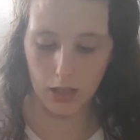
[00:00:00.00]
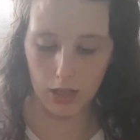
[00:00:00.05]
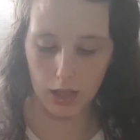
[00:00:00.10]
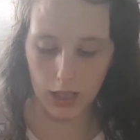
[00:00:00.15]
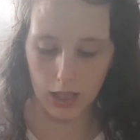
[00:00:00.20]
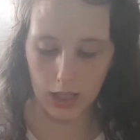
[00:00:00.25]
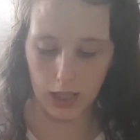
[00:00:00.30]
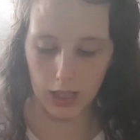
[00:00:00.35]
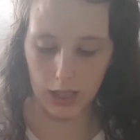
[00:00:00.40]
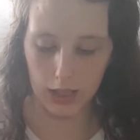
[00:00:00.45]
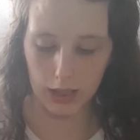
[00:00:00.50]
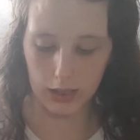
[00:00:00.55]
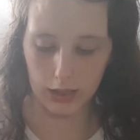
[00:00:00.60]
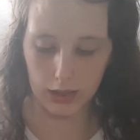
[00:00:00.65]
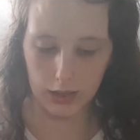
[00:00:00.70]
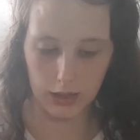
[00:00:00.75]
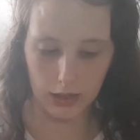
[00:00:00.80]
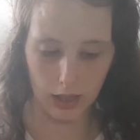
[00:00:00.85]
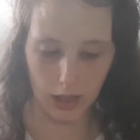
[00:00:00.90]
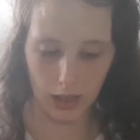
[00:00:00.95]

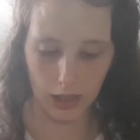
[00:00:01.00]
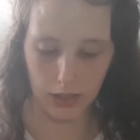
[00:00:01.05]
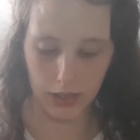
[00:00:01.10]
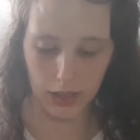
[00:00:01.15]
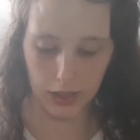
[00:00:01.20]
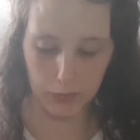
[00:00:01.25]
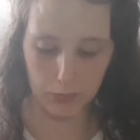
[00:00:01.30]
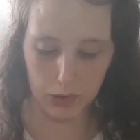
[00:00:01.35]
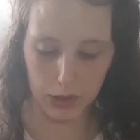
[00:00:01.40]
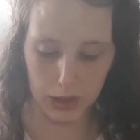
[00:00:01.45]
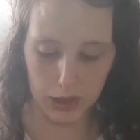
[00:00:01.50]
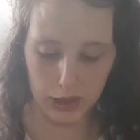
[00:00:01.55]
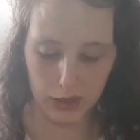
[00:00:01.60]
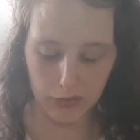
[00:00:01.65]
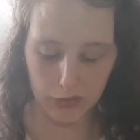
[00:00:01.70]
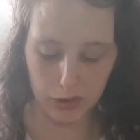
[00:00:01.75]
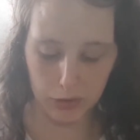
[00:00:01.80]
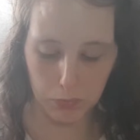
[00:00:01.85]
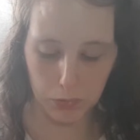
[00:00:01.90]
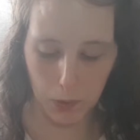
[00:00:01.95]
and I think most
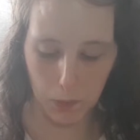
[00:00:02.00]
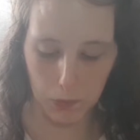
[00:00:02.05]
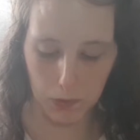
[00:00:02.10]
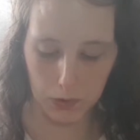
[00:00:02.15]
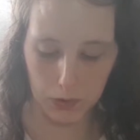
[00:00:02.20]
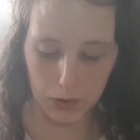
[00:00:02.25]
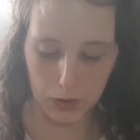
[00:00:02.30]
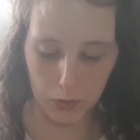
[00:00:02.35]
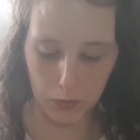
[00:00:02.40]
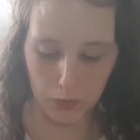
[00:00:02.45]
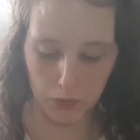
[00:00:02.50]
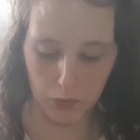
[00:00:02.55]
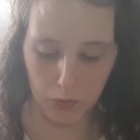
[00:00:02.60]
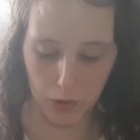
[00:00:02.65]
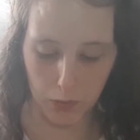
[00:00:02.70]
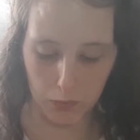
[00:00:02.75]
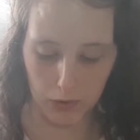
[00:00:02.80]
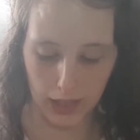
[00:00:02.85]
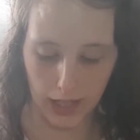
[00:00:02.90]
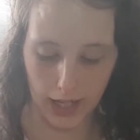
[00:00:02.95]
of you probably know with
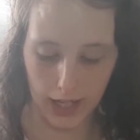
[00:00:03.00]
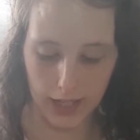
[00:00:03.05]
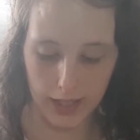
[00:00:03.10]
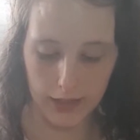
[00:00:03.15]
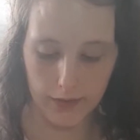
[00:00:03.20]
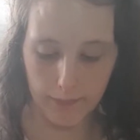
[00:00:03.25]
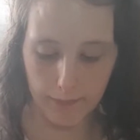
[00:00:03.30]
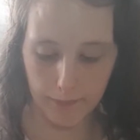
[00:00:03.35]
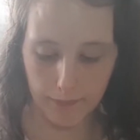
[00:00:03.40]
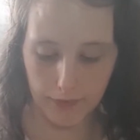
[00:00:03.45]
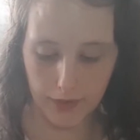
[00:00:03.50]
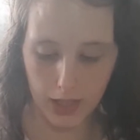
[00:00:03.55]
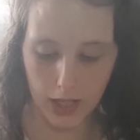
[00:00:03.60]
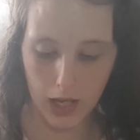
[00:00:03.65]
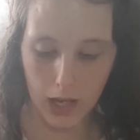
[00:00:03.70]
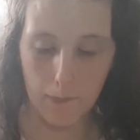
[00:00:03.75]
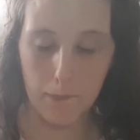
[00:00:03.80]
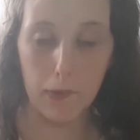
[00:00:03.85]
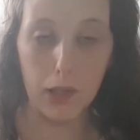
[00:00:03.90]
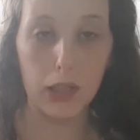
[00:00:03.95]
what I'm getting.
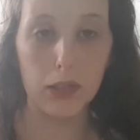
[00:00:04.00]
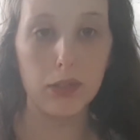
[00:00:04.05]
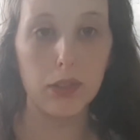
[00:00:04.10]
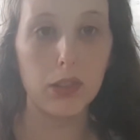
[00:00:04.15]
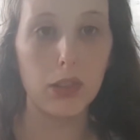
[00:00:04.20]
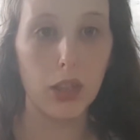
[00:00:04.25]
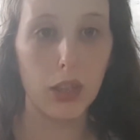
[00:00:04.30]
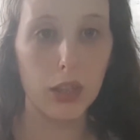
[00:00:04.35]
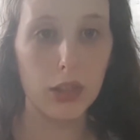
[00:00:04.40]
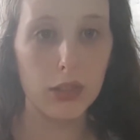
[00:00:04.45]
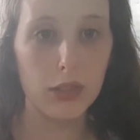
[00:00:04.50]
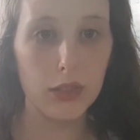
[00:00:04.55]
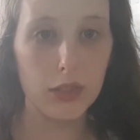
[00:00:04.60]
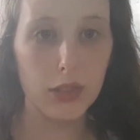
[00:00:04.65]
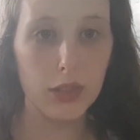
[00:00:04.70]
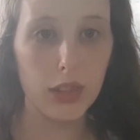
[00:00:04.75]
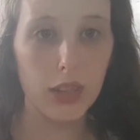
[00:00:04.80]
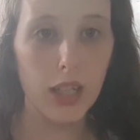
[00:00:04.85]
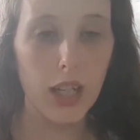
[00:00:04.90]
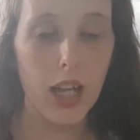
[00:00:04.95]
But if you don't,
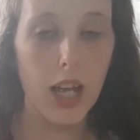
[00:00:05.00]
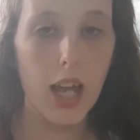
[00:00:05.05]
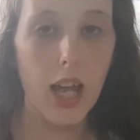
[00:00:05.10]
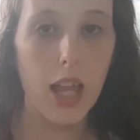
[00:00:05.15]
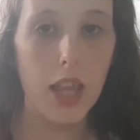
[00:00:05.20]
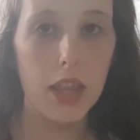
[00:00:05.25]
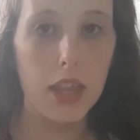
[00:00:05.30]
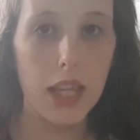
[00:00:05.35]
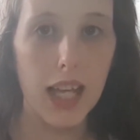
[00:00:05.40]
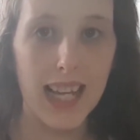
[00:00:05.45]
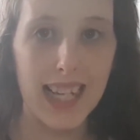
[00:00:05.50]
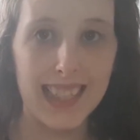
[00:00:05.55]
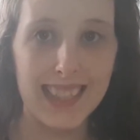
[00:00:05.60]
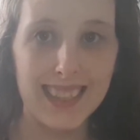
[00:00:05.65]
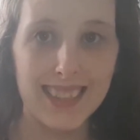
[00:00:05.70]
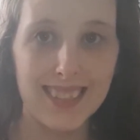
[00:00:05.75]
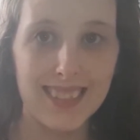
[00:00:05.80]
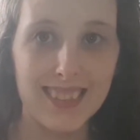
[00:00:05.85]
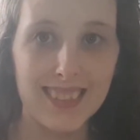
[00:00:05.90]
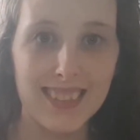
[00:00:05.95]

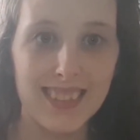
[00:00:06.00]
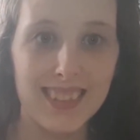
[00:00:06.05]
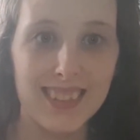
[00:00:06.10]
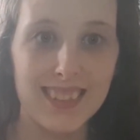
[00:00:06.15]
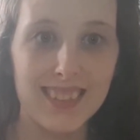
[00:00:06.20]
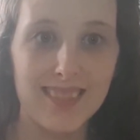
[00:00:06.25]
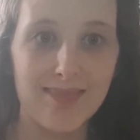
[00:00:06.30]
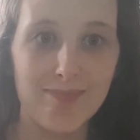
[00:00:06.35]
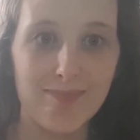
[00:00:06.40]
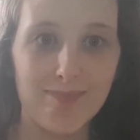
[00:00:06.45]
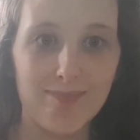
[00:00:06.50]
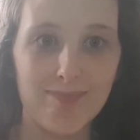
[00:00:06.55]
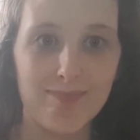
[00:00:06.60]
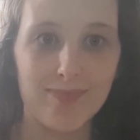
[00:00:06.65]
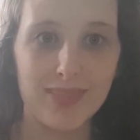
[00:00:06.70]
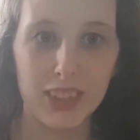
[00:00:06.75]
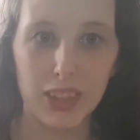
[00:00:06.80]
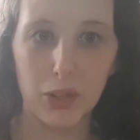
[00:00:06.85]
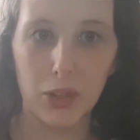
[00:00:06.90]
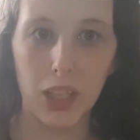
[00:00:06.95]
then
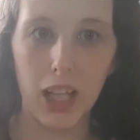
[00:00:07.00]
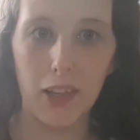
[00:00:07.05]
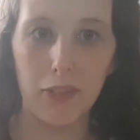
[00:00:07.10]
you'll